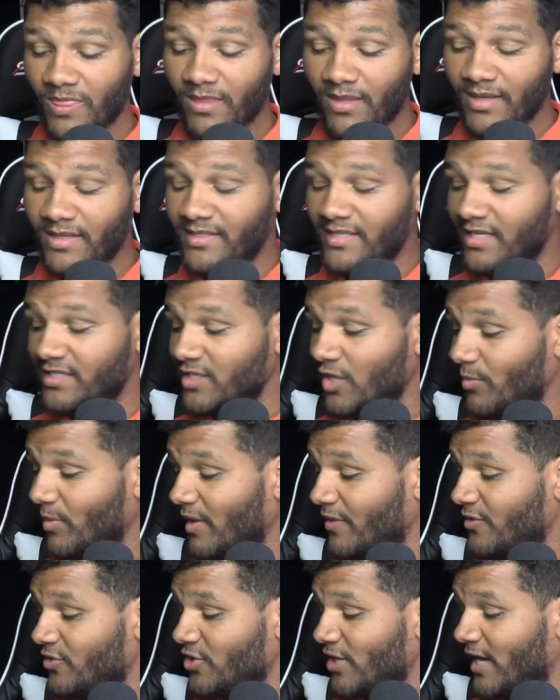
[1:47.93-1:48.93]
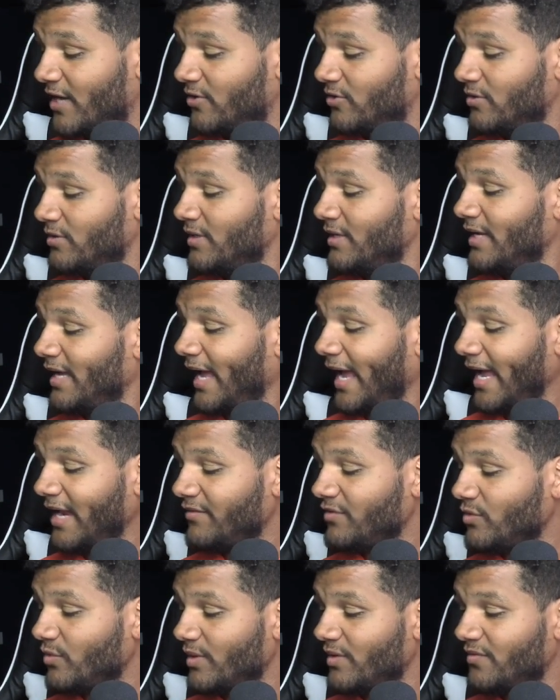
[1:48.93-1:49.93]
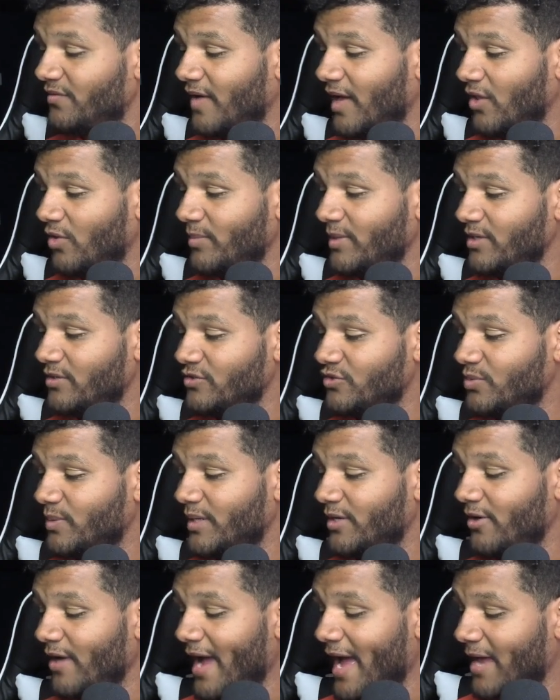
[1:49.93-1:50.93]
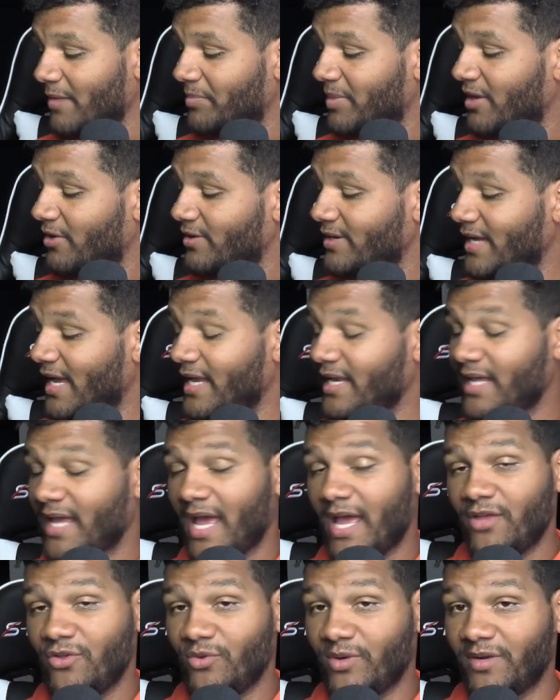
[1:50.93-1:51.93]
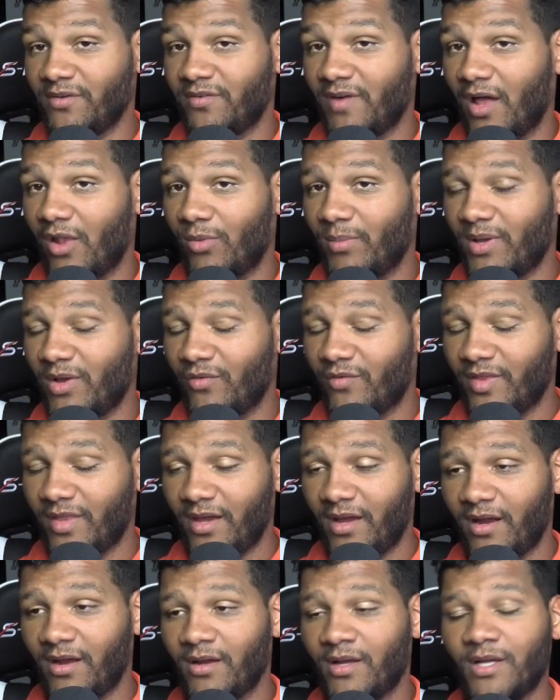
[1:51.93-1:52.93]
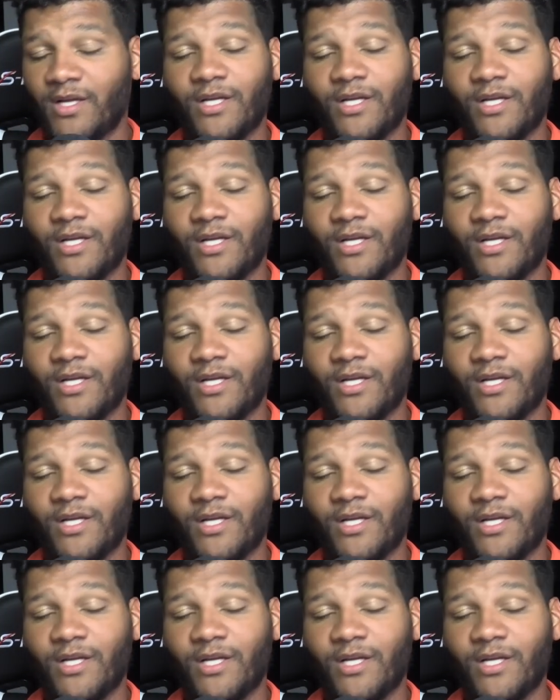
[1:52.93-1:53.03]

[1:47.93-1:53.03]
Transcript: it does help out the channel and if you want to follow me on Twitter at Perry8K, you can follow me over there.